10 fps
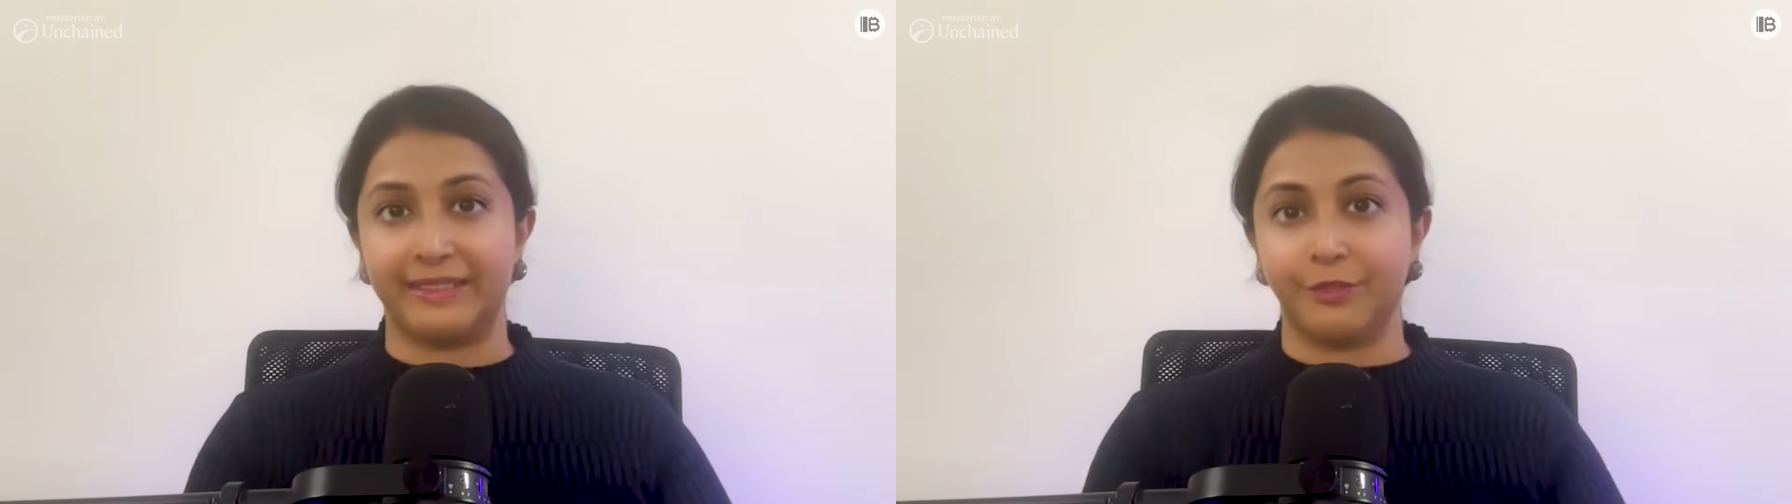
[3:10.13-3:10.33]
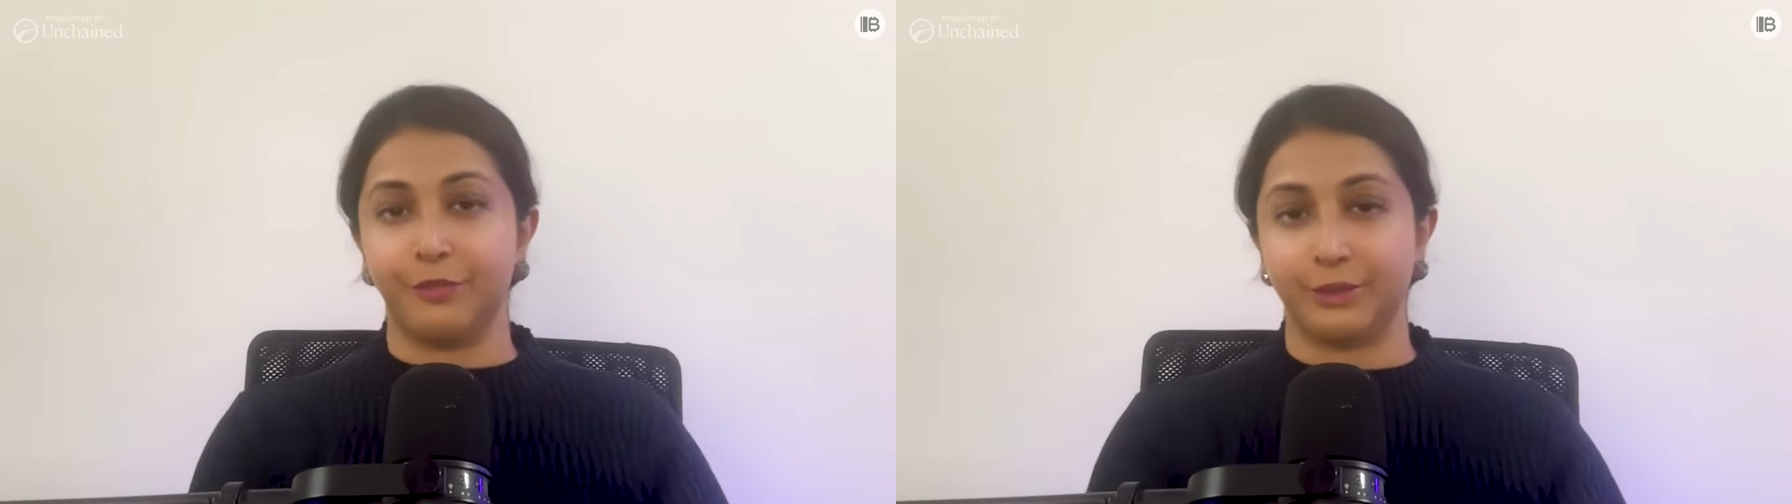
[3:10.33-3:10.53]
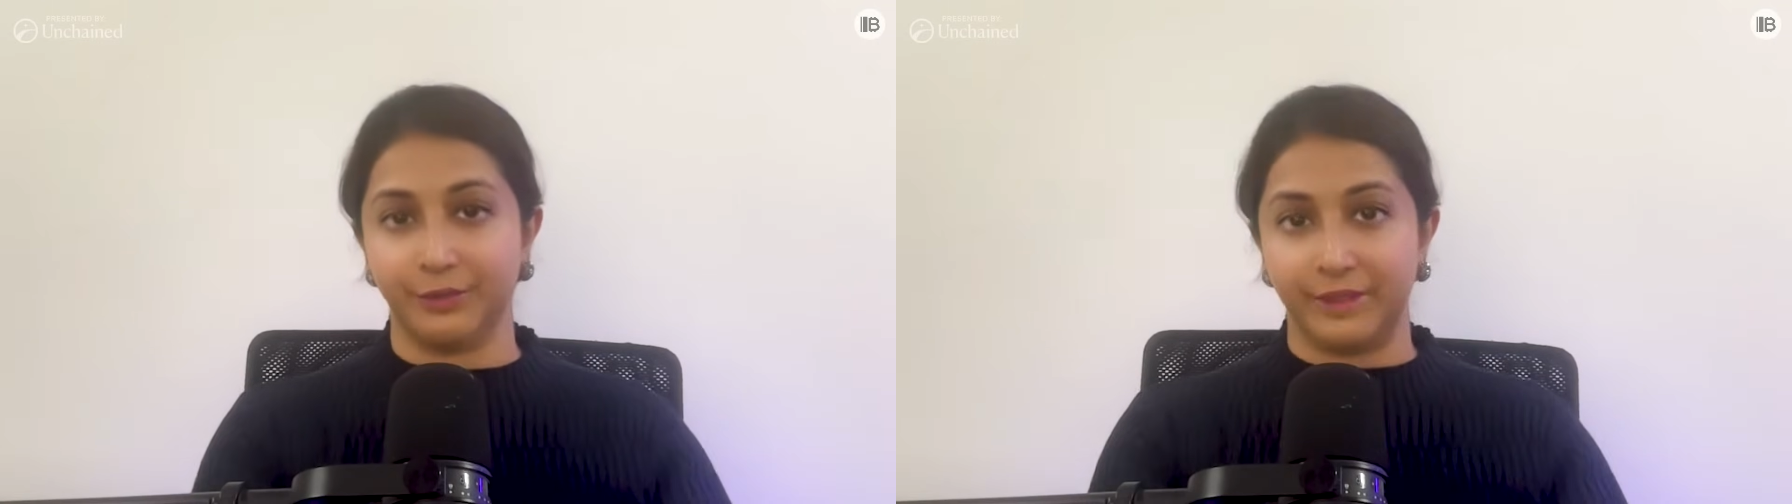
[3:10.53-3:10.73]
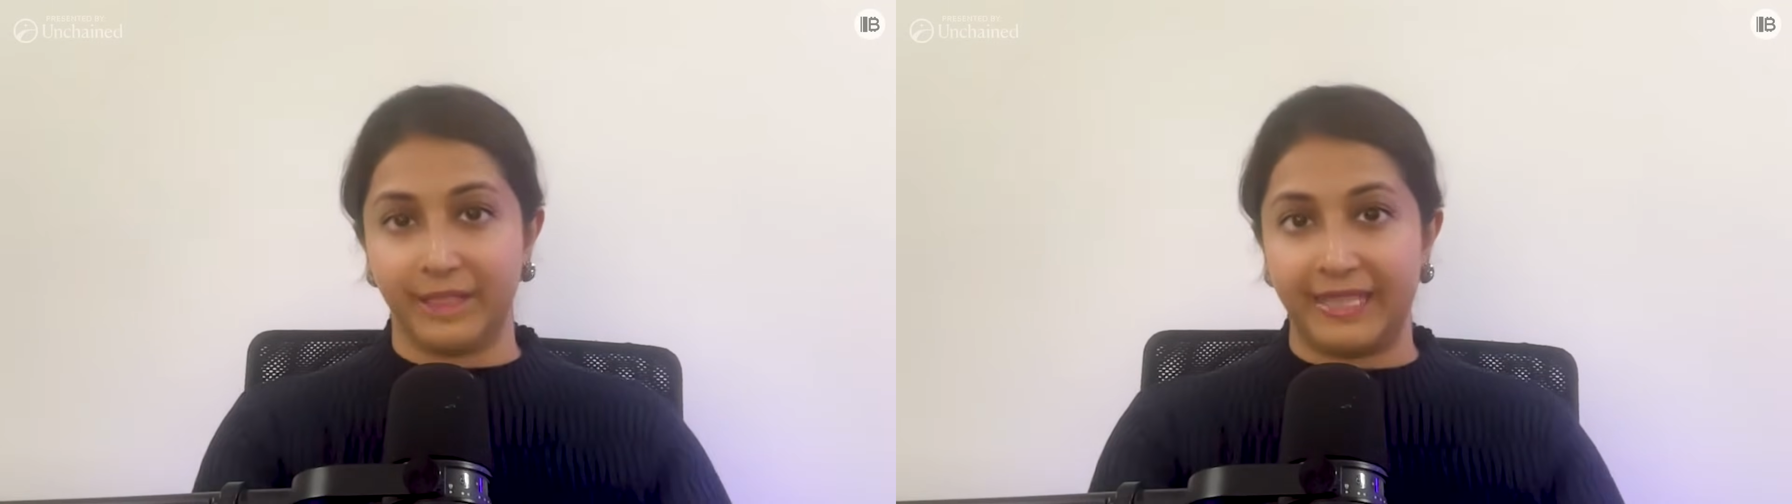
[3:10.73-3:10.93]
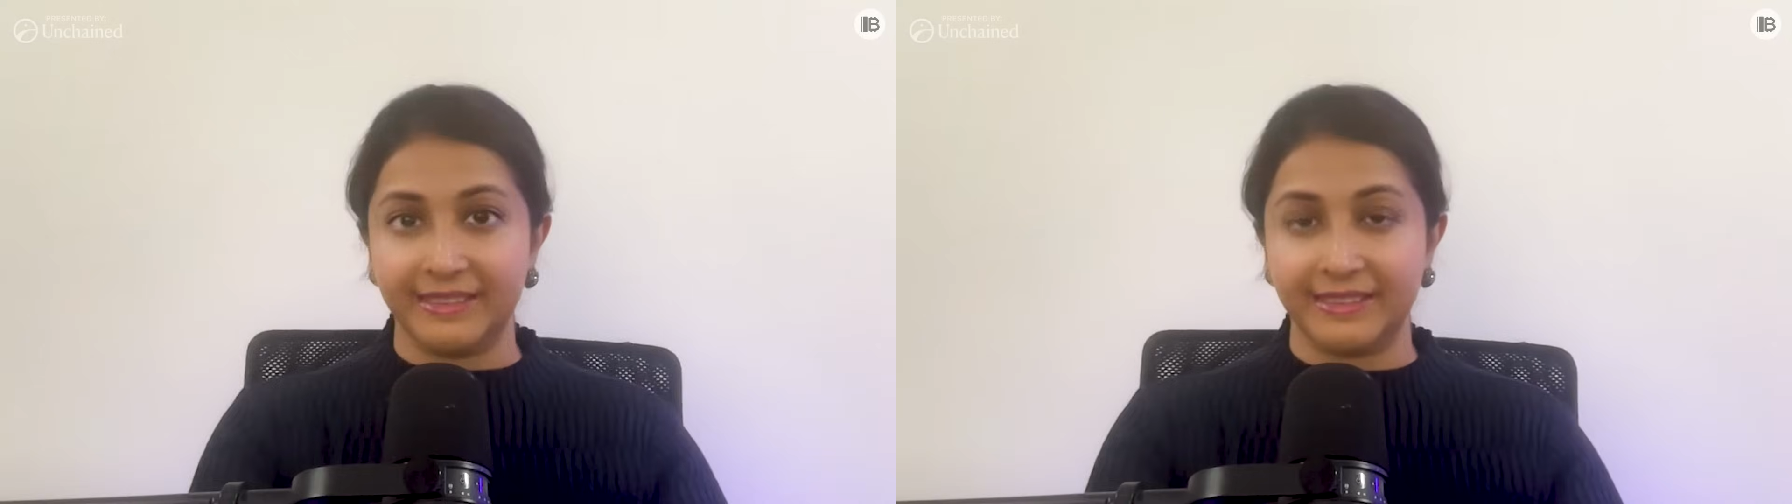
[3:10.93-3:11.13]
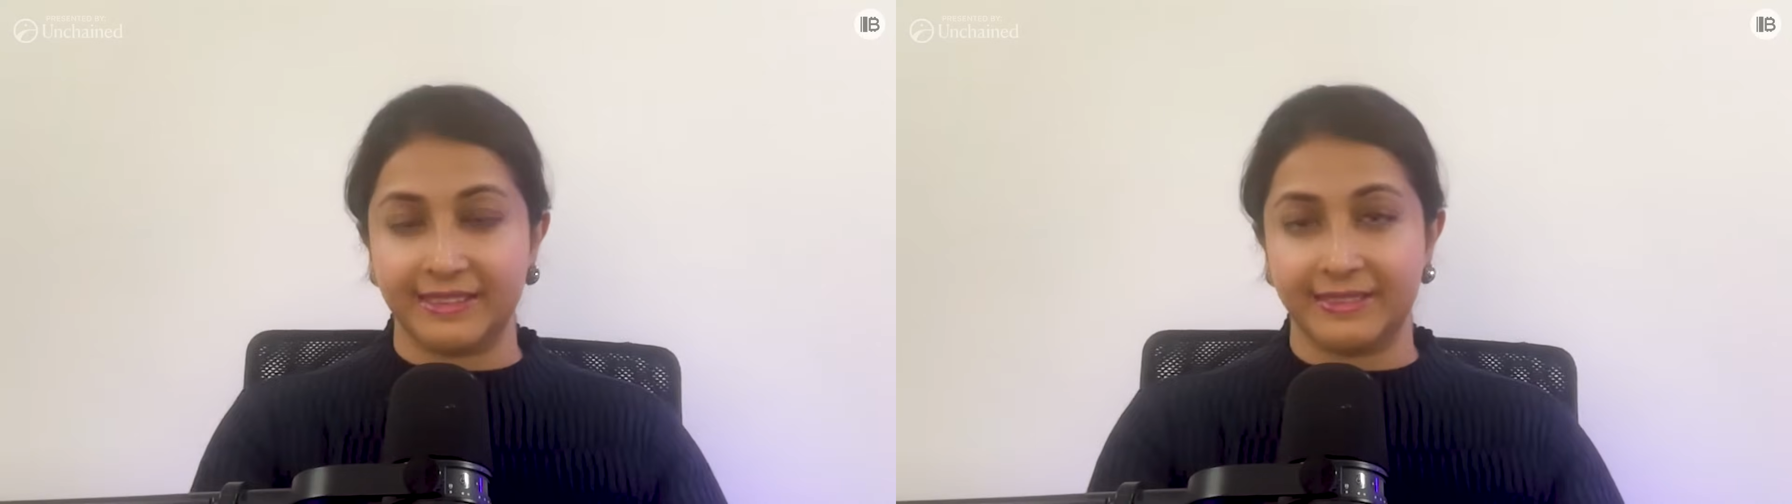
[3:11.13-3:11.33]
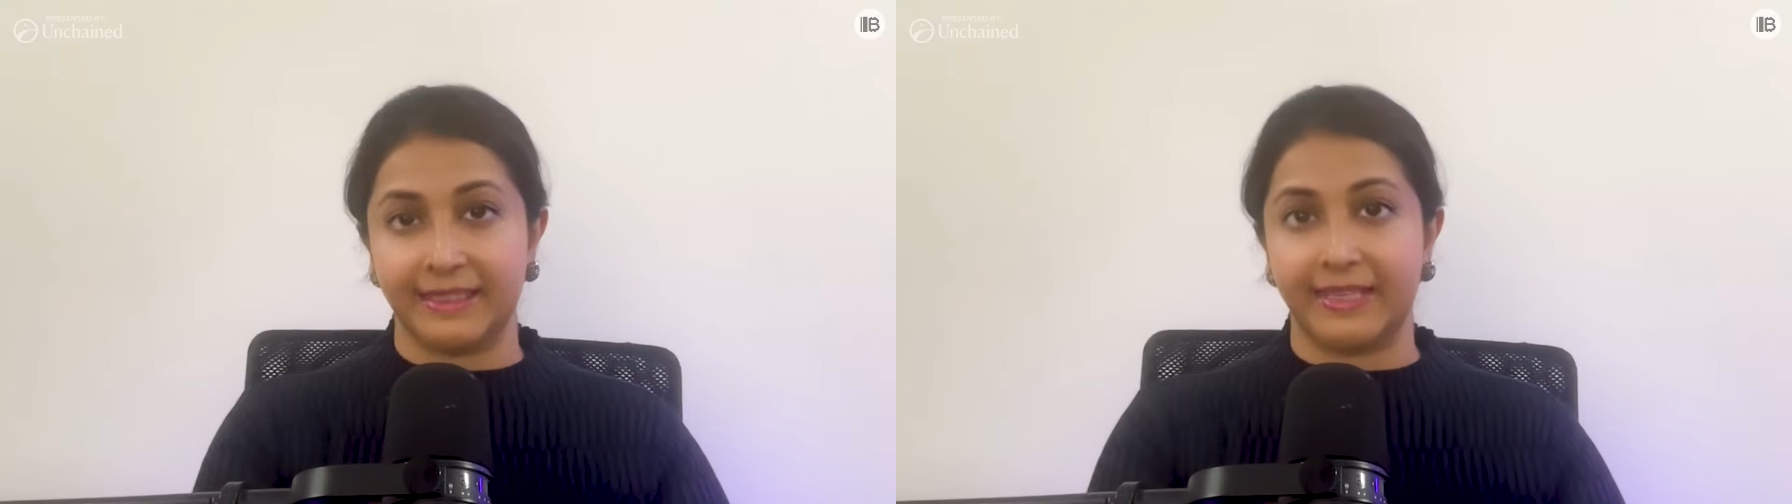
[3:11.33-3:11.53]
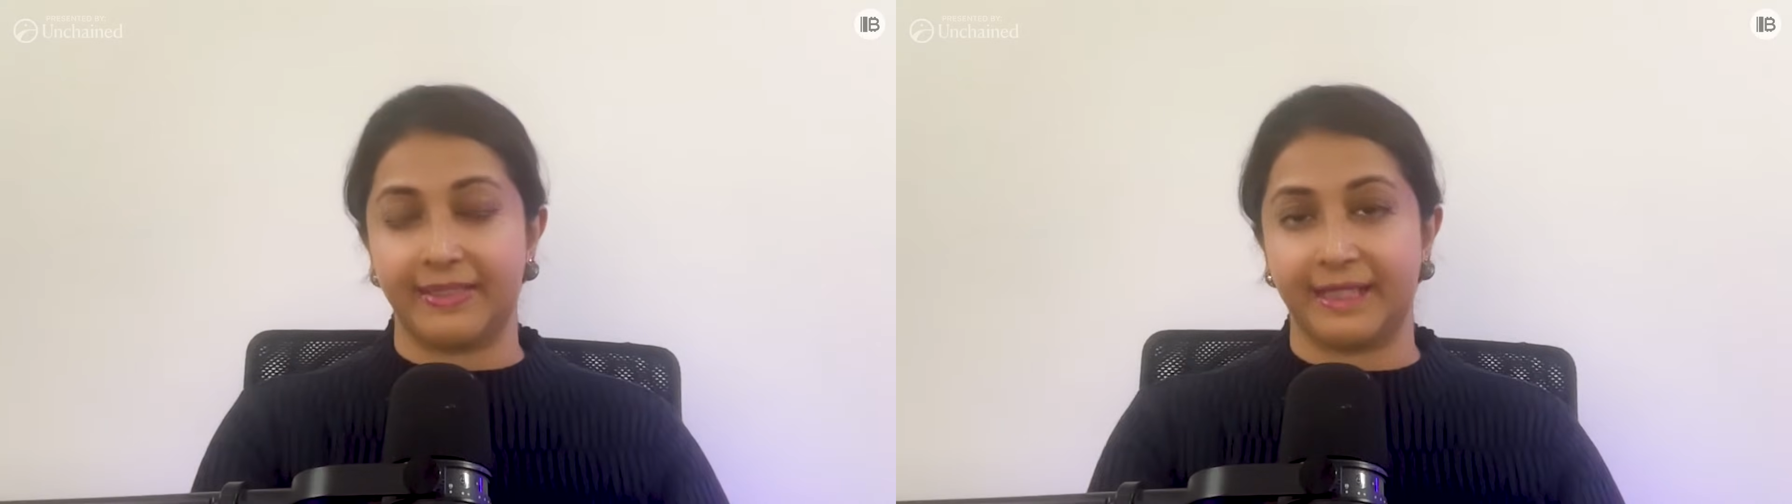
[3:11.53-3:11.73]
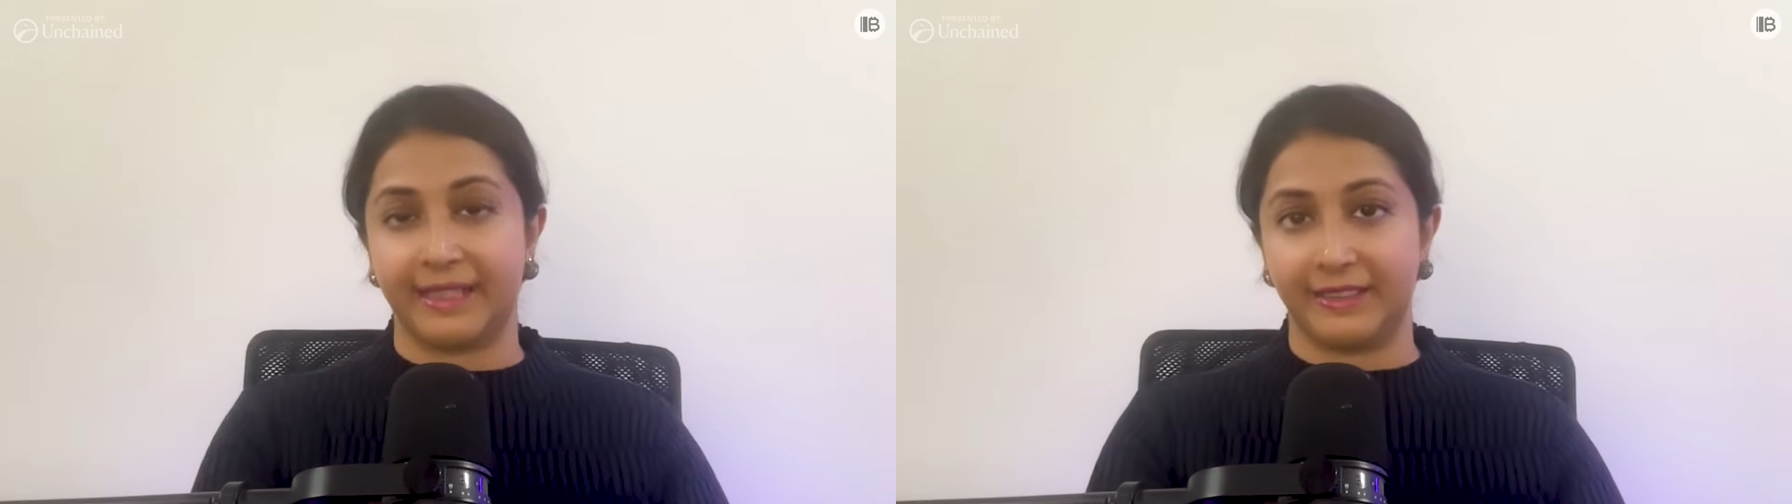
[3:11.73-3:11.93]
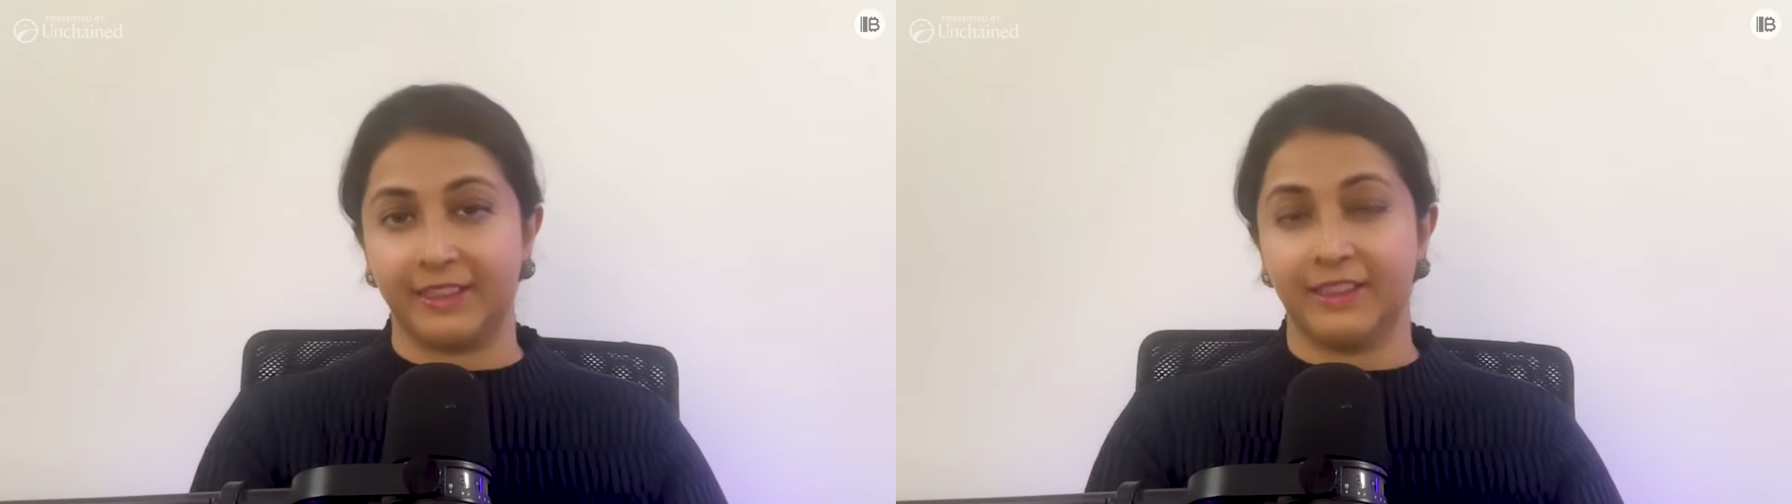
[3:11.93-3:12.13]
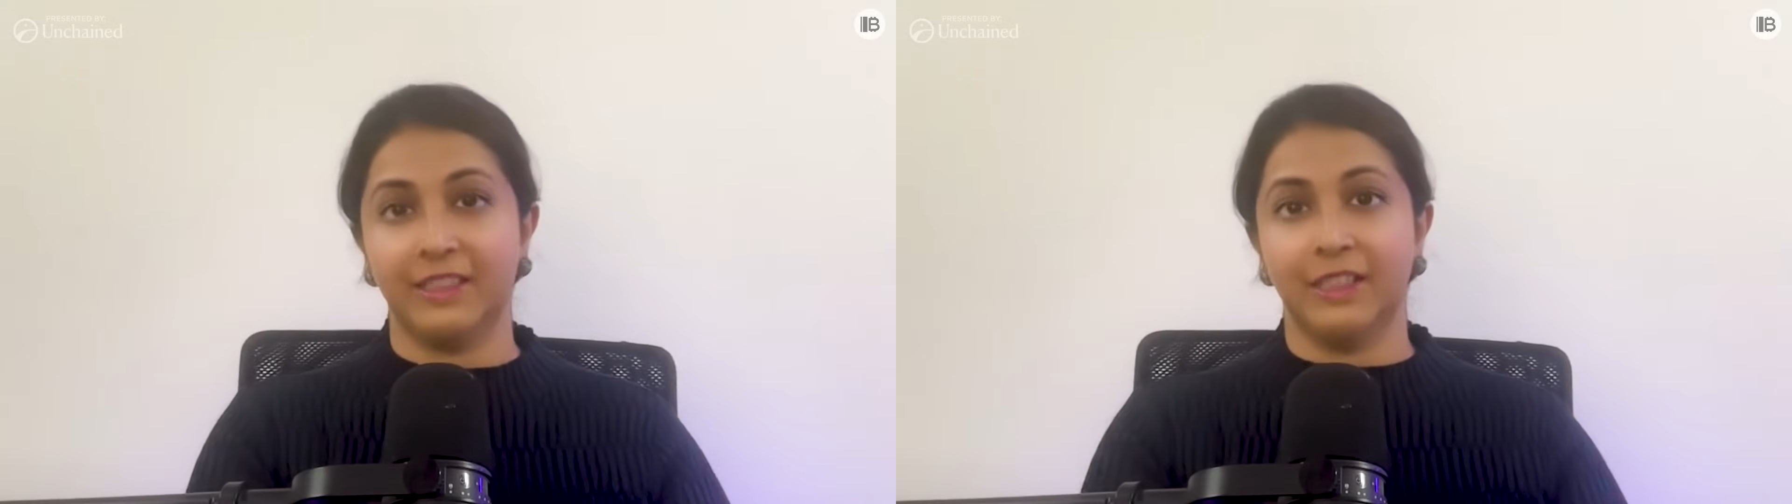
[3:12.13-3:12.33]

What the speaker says: different lens than I think